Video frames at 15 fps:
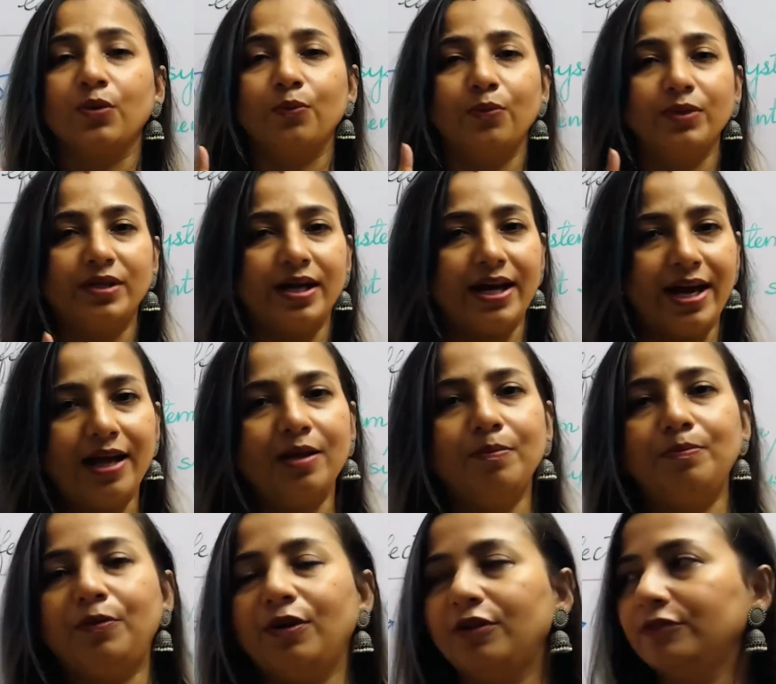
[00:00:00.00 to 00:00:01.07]
with the help
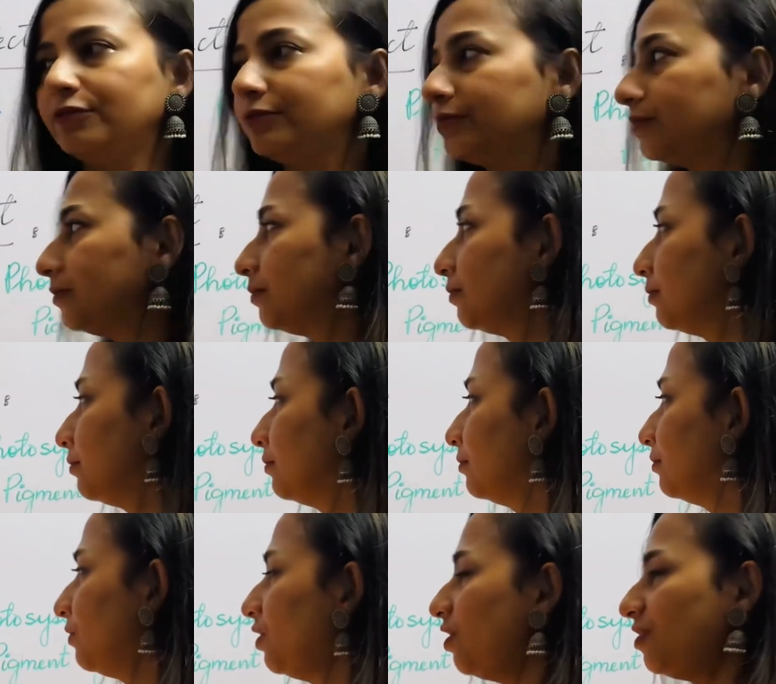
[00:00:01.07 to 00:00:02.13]
of
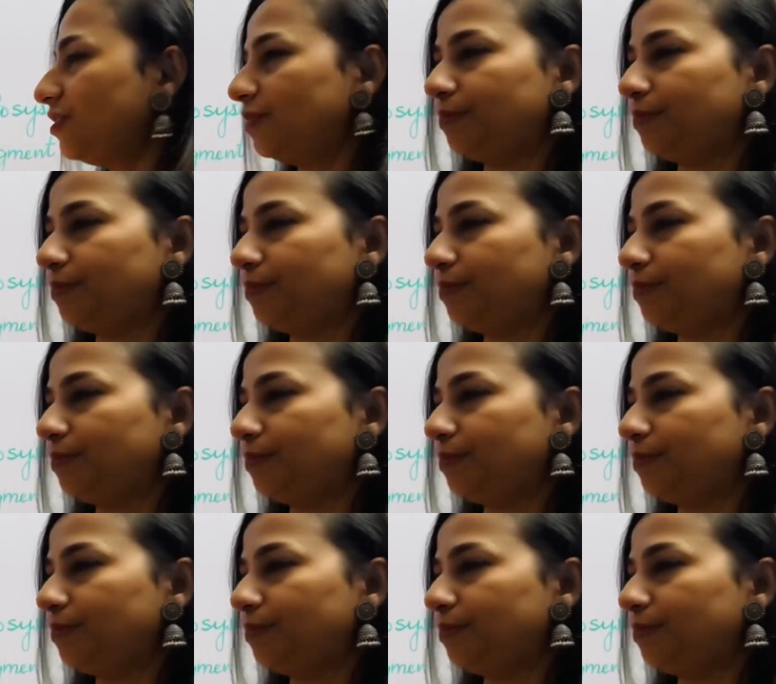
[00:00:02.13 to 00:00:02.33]
these